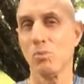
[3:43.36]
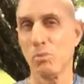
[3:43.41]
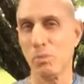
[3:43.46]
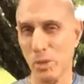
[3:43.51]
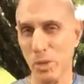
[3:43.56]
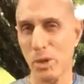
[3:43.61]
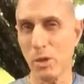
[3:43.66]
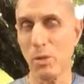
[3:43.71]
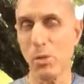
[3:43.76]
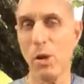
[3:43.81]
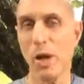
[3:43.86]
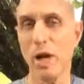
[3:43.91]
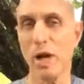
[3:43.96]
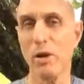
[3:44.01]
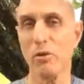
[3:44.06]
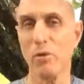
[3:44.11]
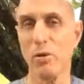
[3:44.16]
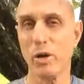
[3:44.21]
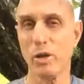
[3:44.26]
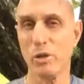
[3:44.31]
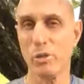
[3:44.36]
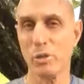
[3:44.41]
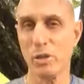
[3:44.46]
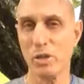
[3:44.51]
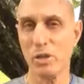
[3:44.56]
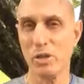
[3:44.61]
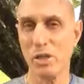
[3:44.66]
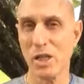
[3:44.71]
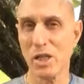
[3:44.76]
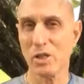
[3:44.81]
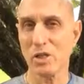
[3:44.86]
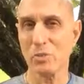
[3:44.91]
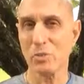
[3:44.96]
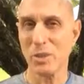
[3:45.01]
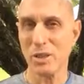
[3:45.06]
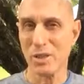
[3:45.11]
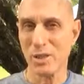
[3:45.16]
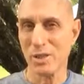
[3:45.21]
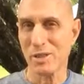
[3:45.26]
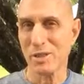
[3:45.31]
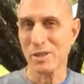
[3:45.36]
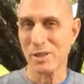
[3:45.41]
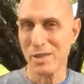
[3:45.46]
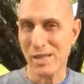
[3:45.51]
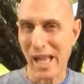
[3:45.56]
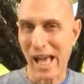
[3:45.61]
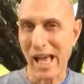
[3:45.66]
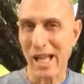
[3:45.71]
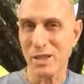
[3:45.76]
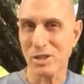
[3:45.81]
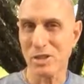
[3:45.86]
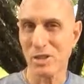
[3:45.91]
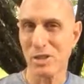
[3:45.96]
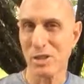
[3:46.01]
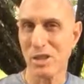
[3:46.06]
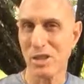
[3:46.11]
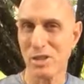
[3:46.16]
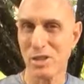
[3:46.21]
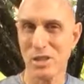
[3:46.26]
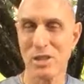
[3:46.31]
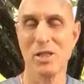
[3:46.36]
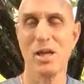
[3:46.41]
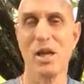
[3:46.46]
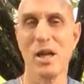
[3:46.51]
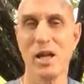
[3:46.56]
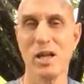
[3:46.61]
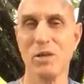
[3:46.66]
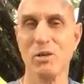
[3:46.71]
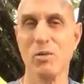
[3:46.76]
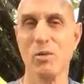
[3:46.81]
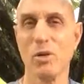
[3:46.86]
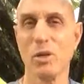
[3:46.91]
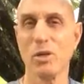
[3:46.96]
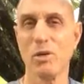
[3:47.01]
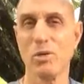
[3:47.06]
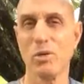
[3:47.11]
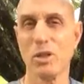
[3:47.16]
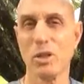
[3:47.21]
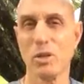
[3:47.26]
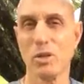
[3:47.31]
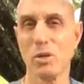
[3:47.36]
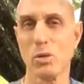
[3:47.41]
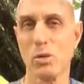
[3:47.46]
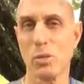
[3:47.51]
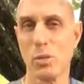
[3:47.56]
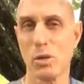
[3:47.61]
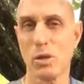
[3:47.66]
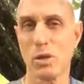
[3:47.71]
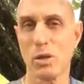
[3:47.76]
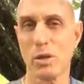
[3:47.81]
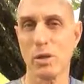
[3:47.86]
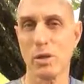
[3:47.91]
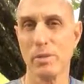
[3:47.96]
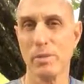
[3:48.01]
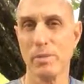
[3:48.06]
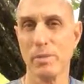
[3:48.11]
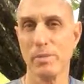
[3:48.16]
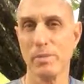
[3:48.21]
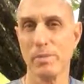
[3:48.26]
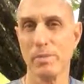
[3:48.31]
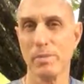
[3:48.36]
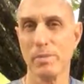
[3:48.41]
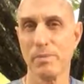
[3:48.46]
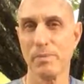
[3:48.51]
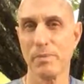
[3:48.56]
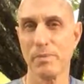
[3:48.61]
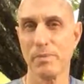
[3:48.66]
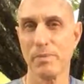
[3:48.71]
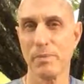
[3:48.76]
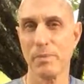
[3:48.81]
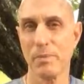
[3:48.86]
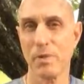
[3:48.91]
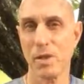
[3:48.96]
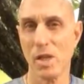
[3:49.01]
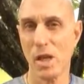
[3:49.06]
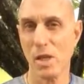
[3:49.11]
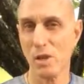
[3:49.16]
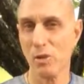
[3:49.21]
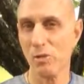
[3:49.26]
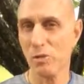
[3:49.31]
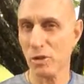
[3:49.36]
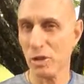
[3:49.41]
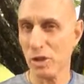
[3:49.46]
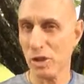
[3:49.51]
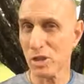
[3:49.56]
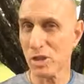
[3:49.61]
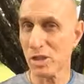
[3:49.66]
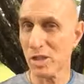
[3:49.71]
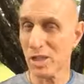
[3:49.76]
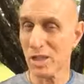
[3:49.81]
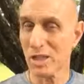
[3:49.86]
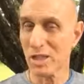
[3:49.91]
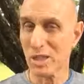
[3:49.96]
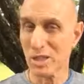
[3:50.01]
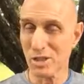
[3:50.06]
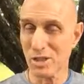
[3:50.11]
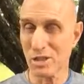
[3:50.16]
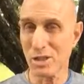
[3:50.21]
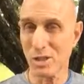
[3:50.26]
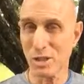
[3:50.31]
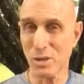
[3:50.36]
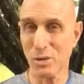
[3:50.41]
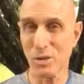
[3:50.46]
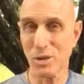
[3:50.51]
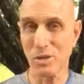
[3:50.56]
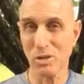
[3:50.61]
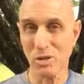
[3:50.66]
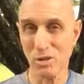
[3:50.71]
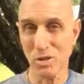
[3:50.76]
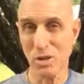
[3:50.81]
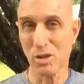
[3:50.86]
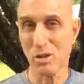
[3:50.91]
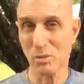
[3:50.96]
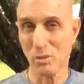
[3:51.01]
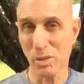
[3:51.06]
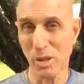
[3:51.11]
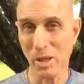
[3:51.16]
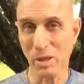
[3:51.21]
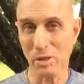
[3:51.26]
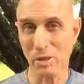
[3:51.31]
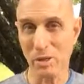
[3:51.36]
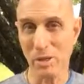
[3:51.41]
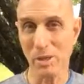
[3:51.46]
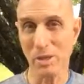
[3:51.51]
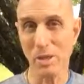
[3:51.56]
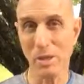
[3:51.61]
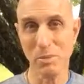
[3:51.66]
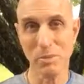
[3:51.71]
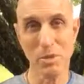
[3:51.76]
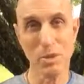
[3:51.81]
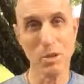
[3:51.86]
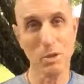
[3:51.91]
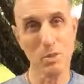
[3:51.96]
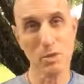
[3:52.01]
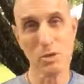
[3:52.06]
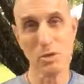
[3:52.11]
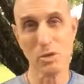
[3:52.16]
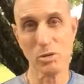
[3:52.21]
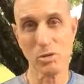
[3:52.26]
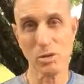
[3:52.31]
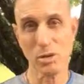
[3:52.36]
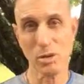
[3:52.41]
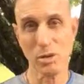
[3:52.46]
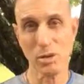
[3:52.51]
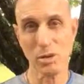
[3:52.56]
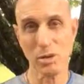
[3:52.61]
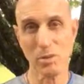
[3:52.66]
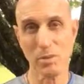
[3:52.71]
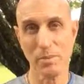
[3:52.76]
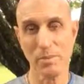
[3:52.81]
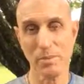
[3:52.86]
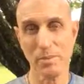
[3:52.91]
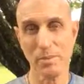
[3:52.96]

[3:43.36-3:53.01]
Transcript: be aware of what you resist because that's a sign of where you need to work. Thank you for listening. Consider it. Think about it. Let me know what you think.